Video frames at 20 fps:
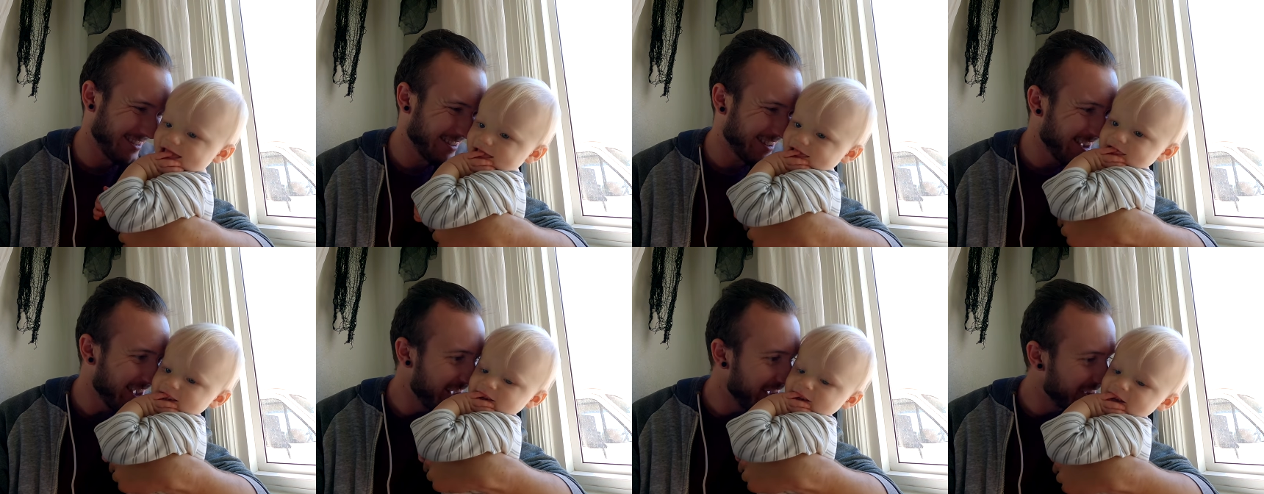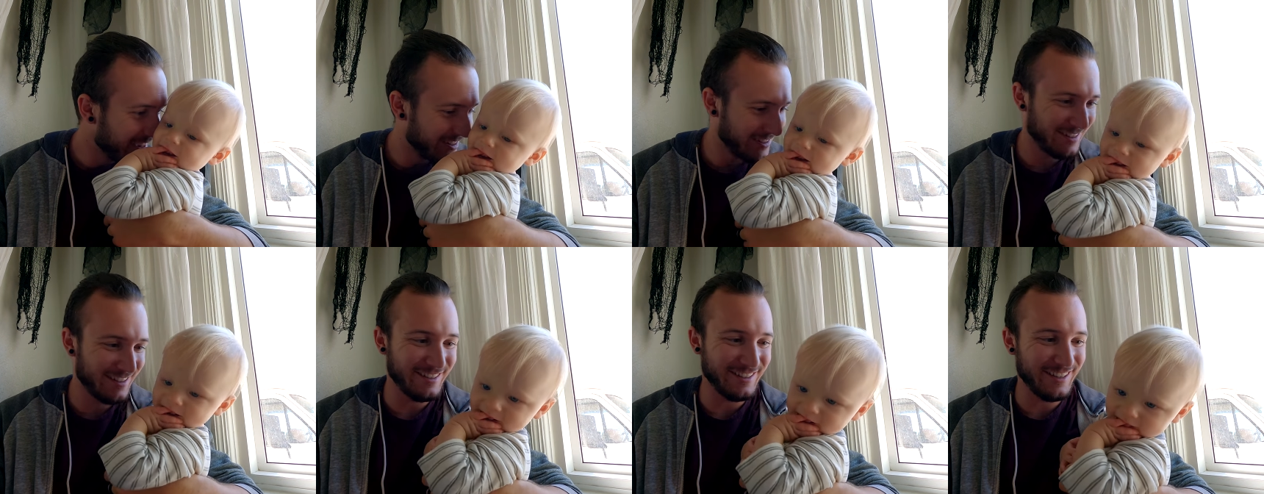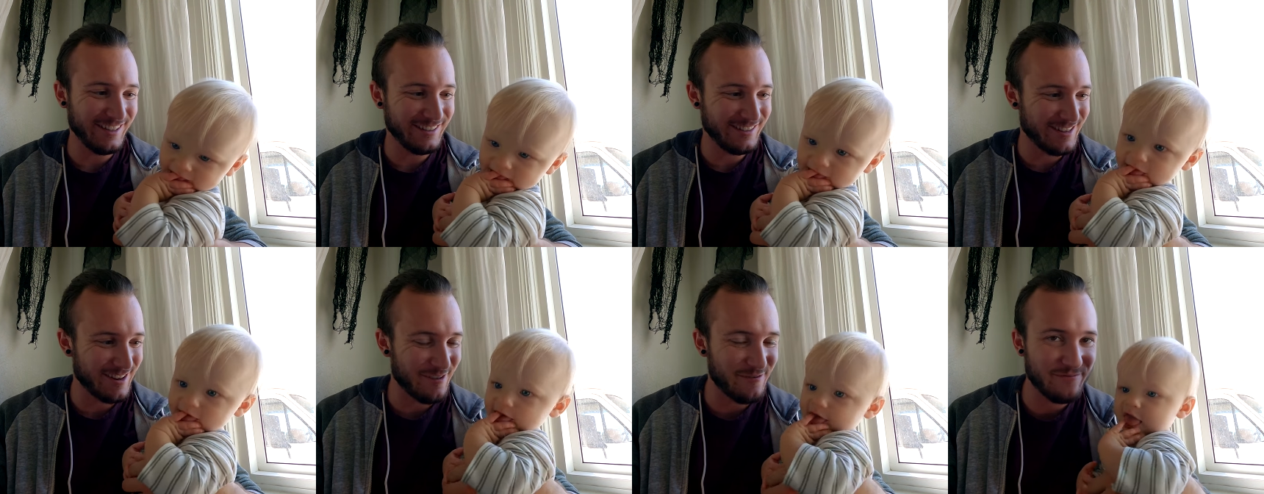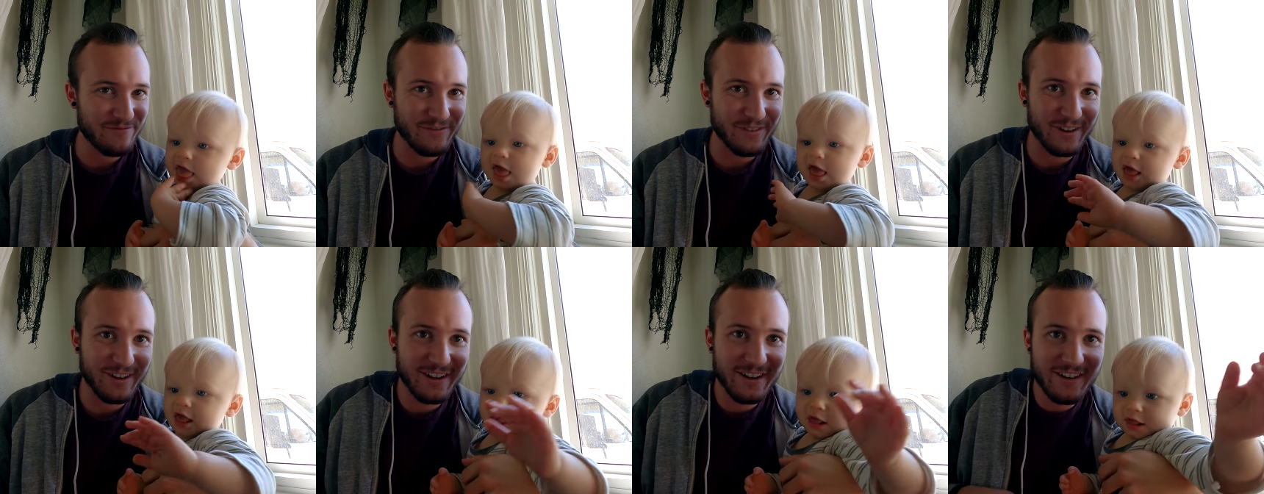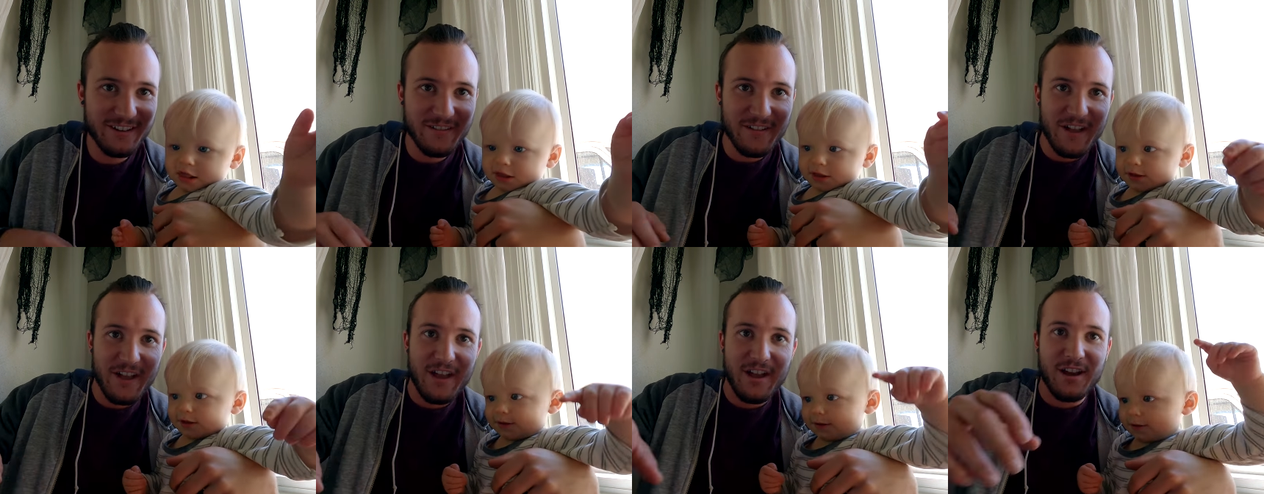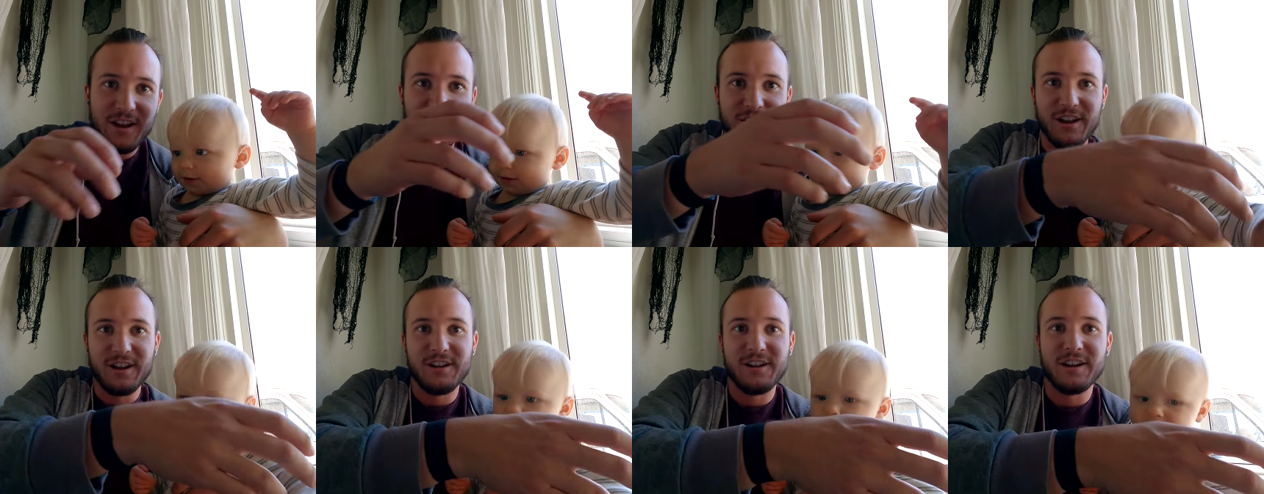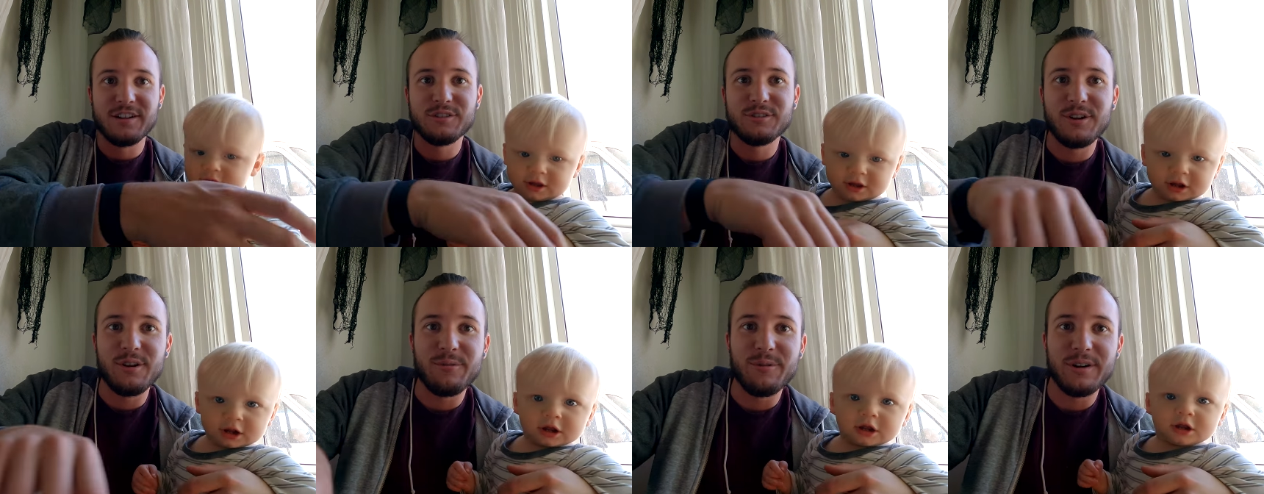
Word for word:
Speaker 1: Does that sound fun? Okay guys, so I